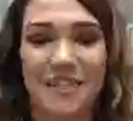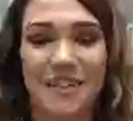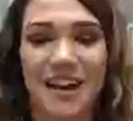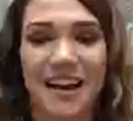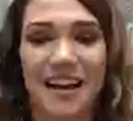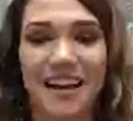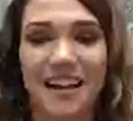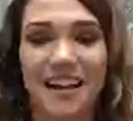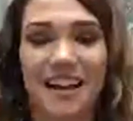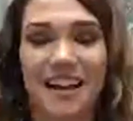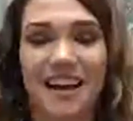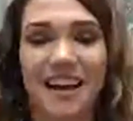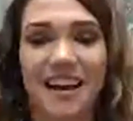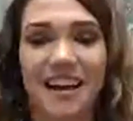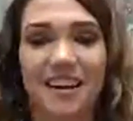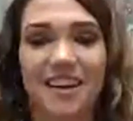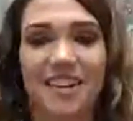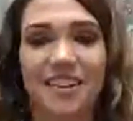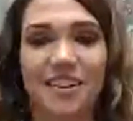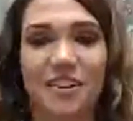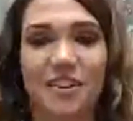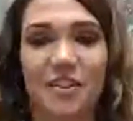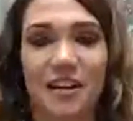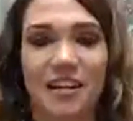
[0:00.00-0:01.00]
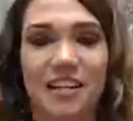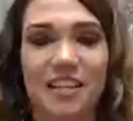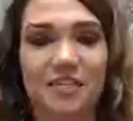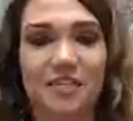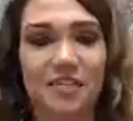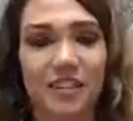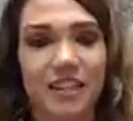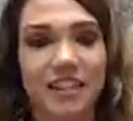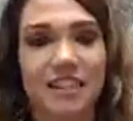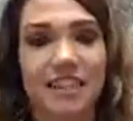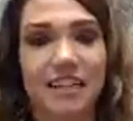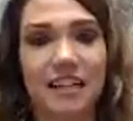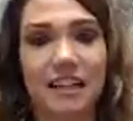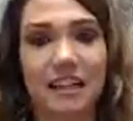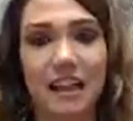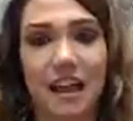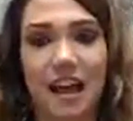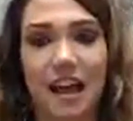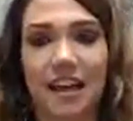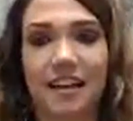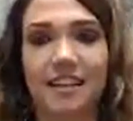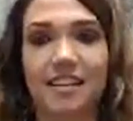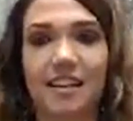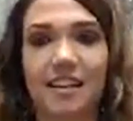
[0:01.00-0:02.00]
I gracefully
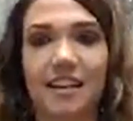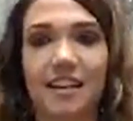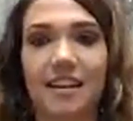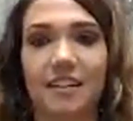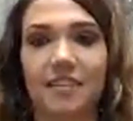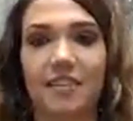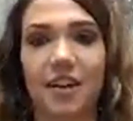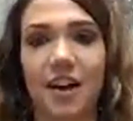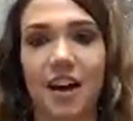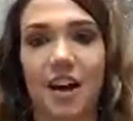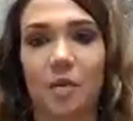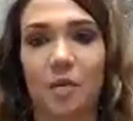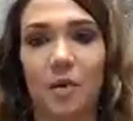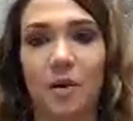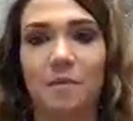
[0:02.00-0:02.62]
declined and